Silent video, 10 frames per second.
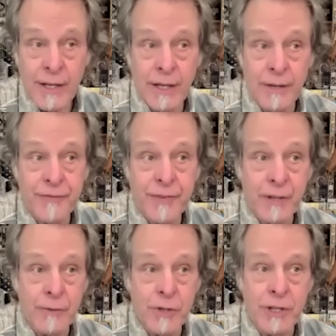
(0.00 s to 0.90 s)
If
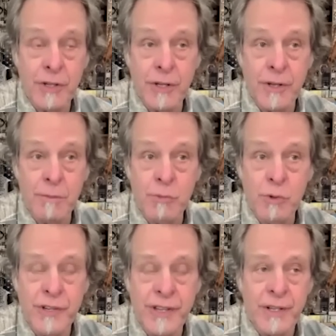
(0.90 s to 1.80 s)
in the
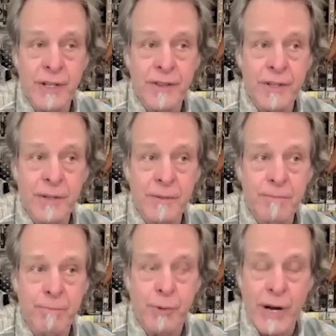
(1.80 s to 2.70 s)
movie
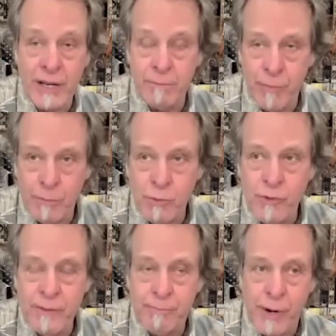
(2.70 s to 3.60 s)

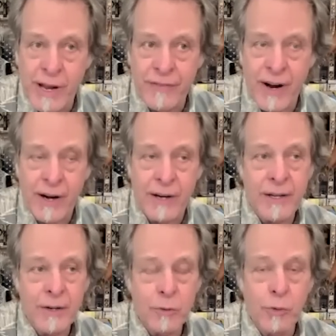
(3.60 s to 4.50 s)
Braveheart,
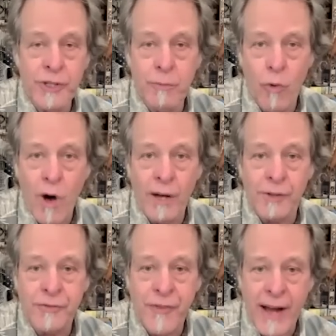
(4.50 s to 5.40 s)
William
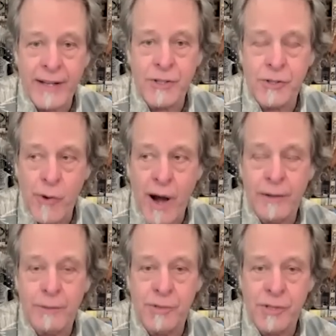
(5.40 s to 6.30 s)
Wallace finally
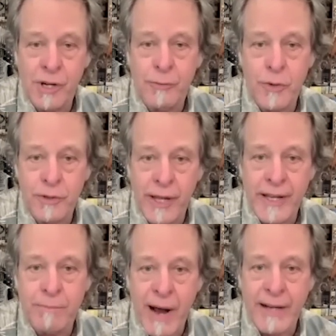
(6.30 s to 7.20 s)
surrounded himself with
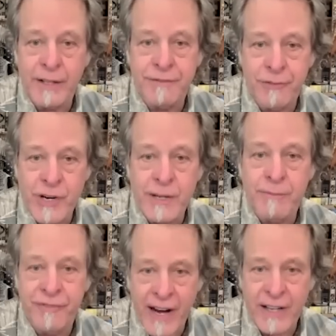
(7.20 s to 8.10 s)
like-minded
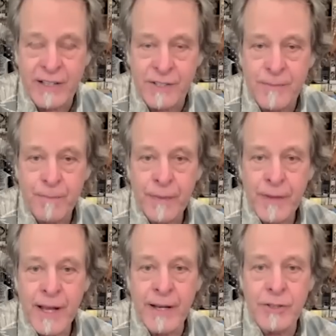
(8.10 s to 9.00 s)
freedom fighters.
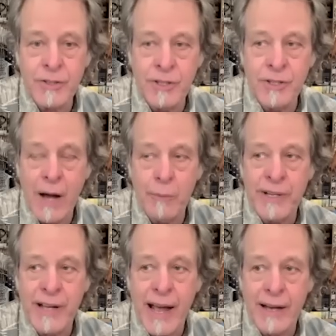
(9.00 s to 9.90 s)
And it turned out
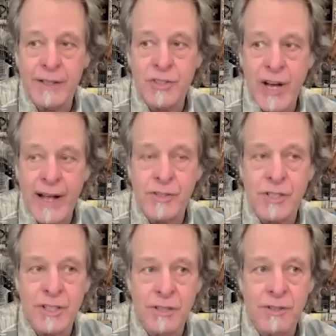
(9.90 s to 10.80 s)
when he had the chance
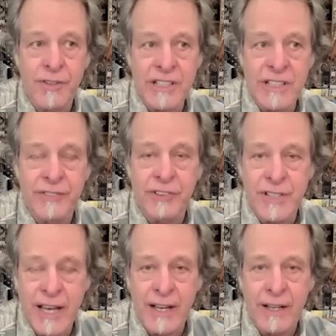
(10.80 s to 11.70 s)
to kill the evil
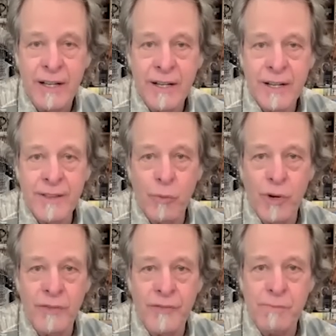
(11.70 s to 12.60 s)
king that
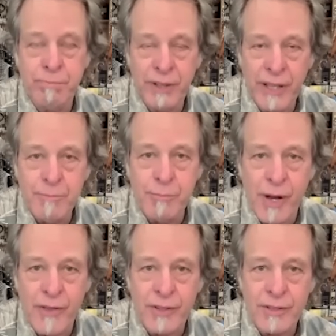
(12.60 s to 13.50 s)
one of his blood
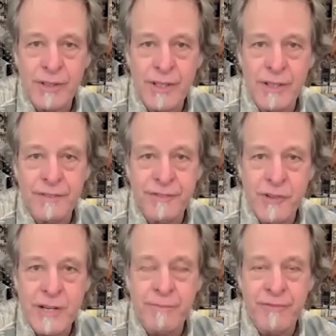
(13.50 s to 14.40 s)
brothers in the
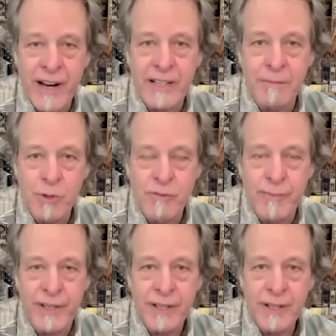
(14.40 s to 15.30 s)
freedom fighting
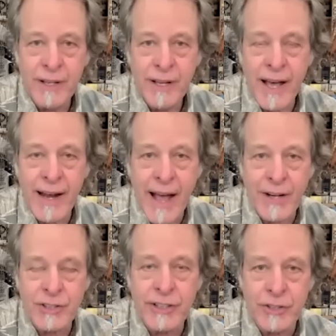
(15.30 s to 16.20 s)
movement had
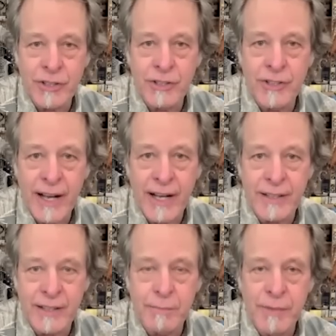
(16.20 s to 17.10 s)
actually turned on
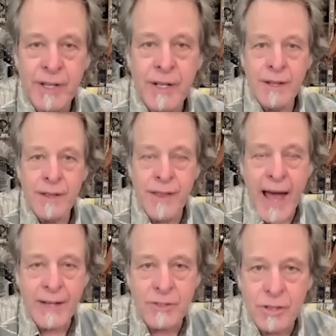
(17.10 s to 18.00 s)
him.
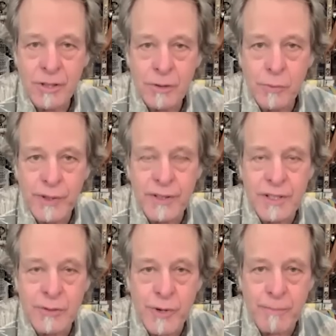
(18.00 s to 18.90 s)
That's what
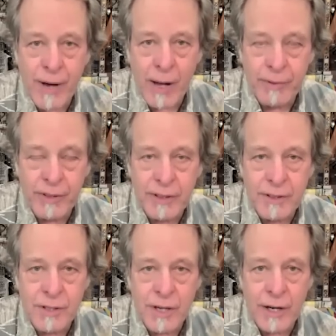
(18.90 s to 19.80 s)
these
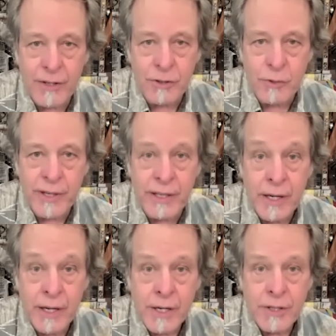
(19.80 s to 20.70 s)
Republicans are
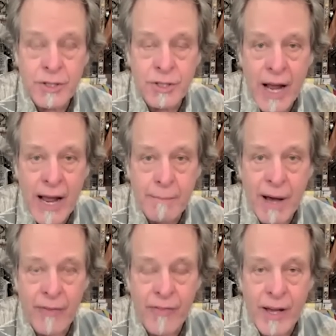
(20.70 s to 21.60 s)
doing. Shame
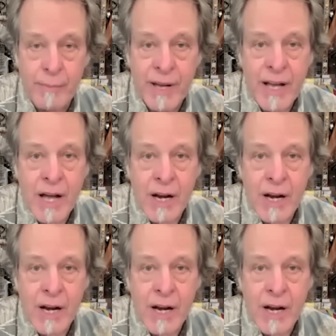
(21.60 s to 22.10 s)
on them.